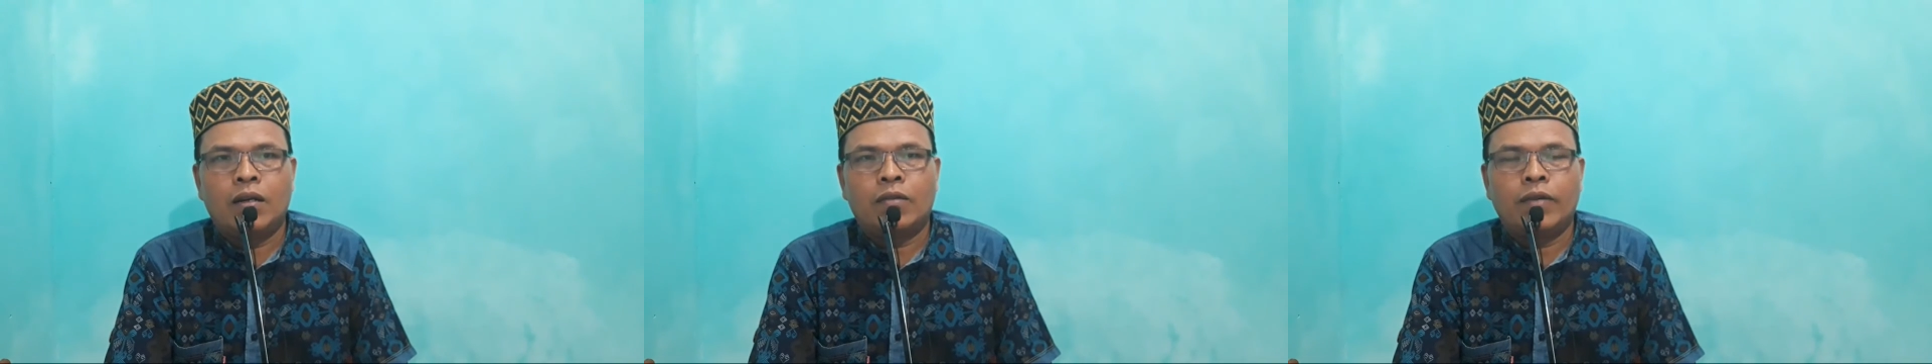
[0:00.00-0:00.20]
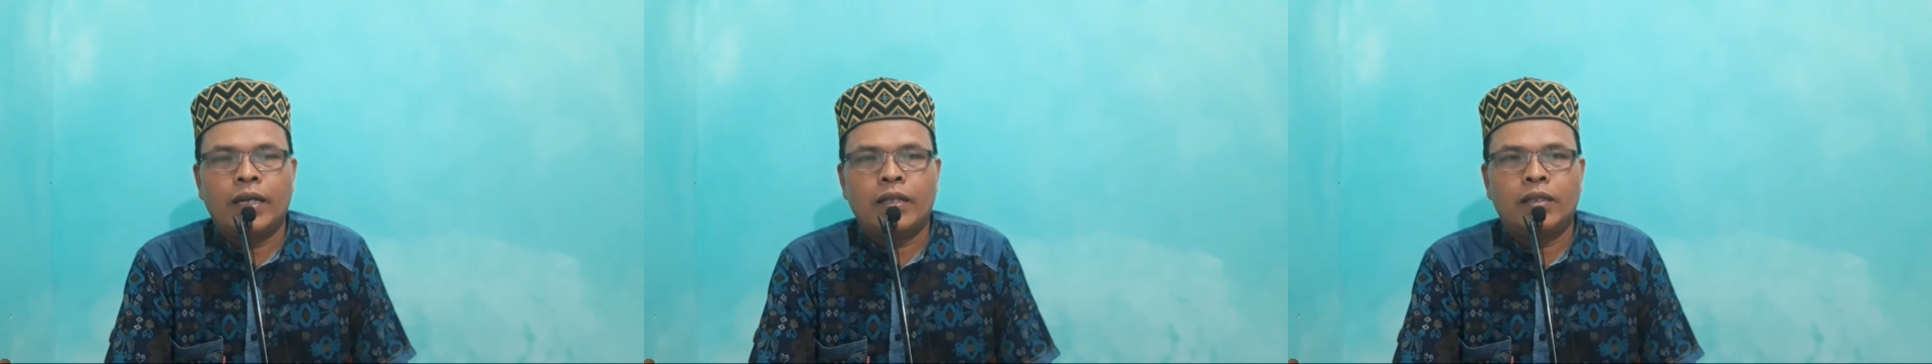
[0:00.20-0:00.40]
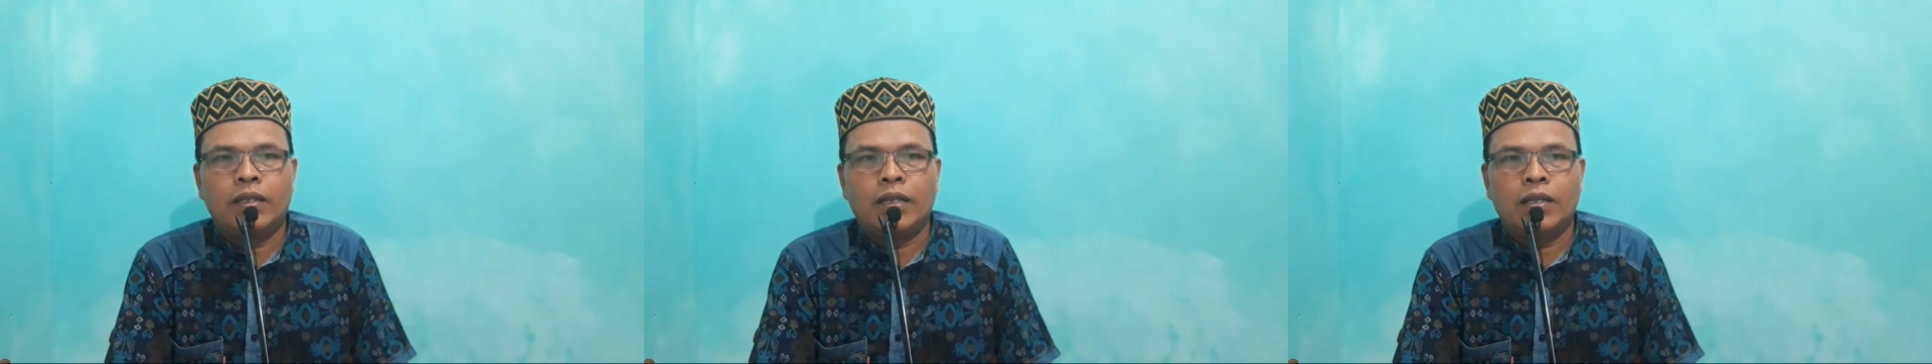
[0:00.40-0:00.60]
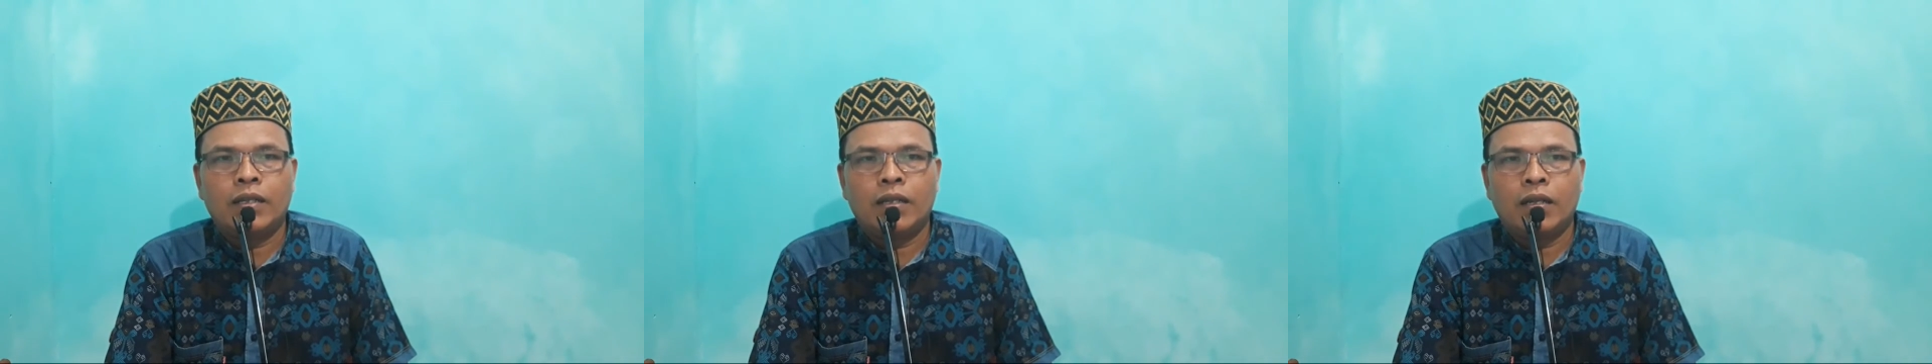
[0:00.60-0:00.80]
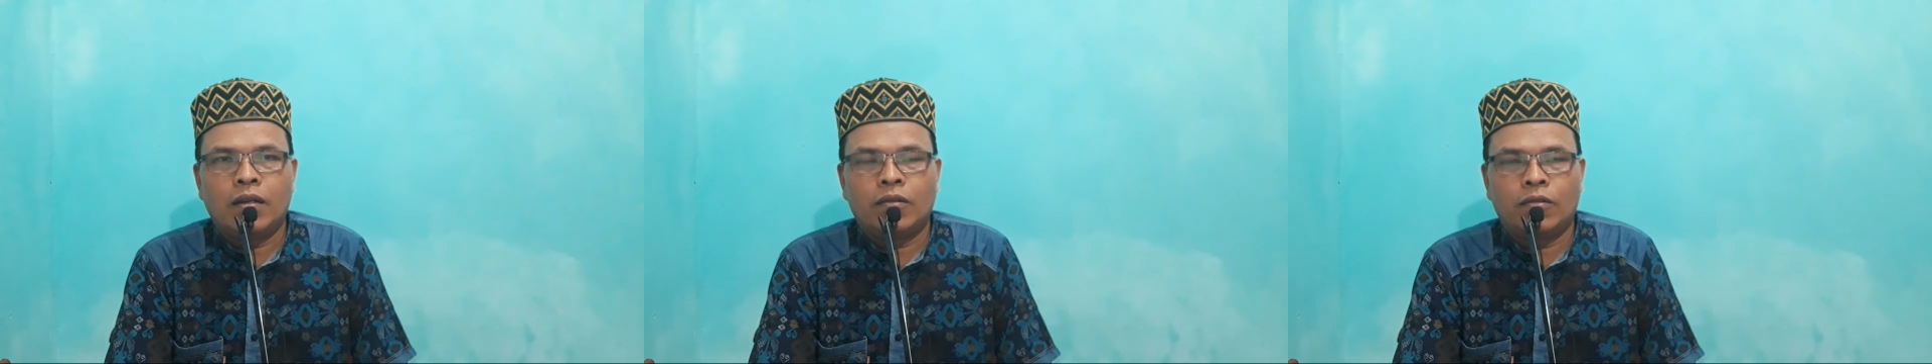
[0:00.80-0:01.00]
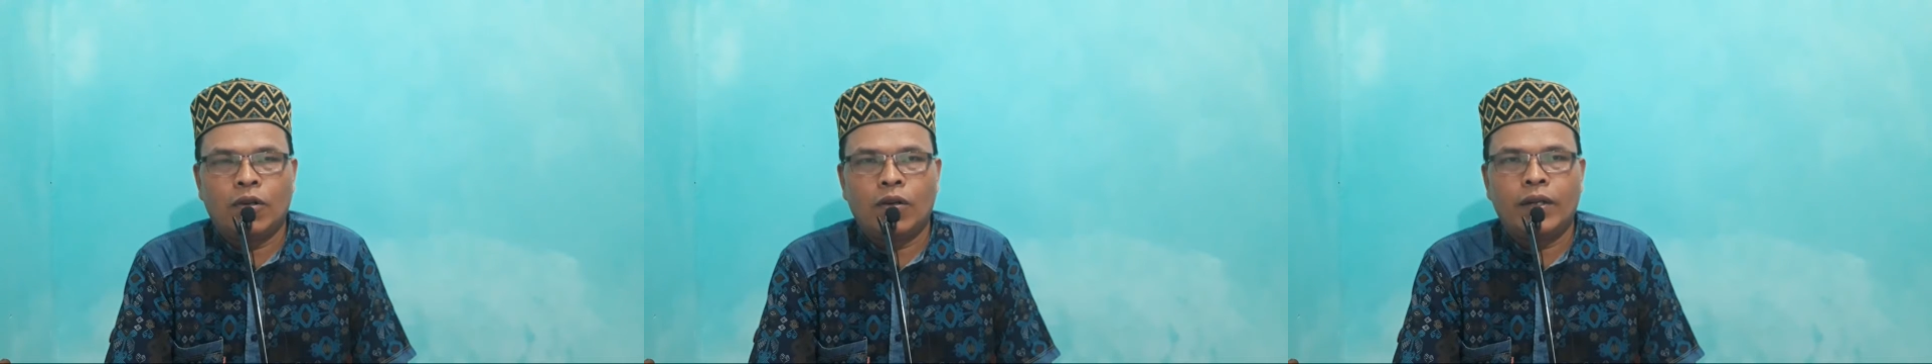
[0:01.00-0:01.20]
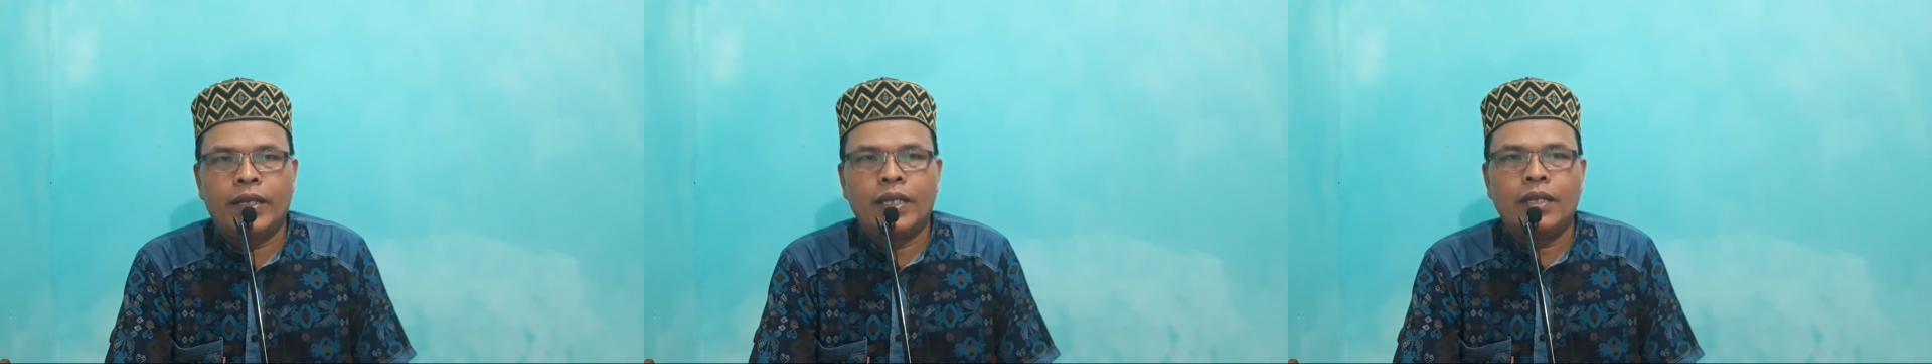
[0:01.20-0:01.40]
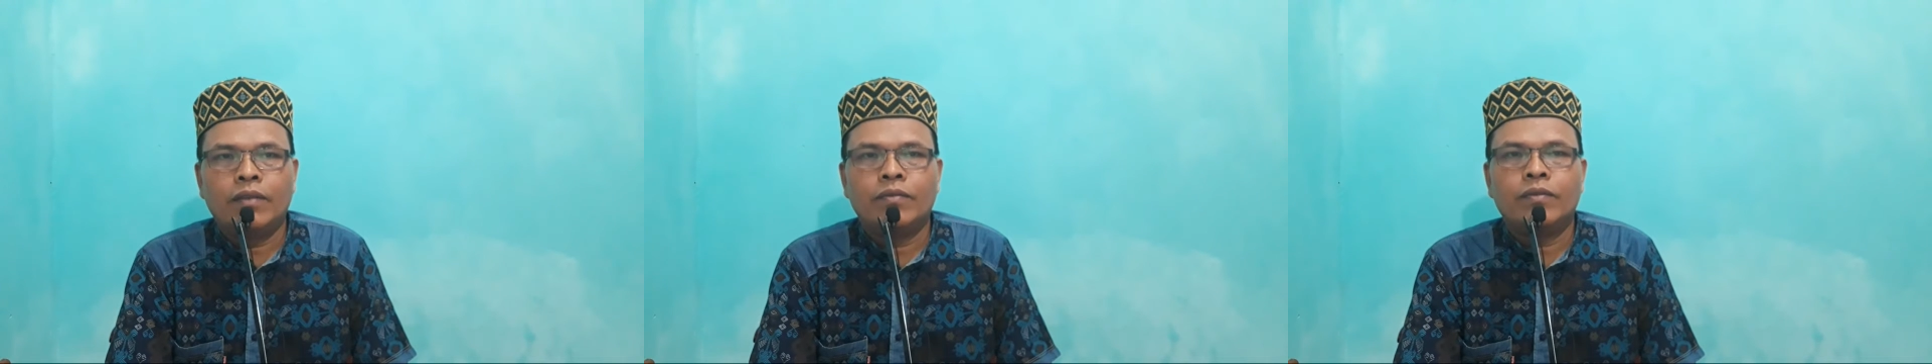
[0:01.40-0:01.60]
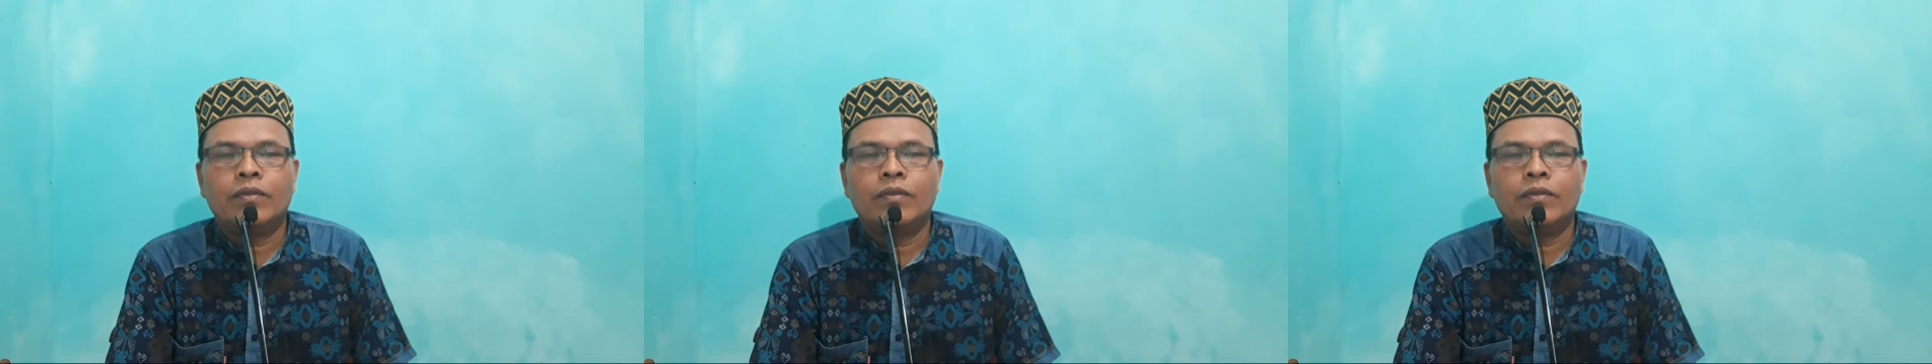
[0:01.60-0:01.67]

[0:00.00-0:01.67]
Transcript: writing wrongly,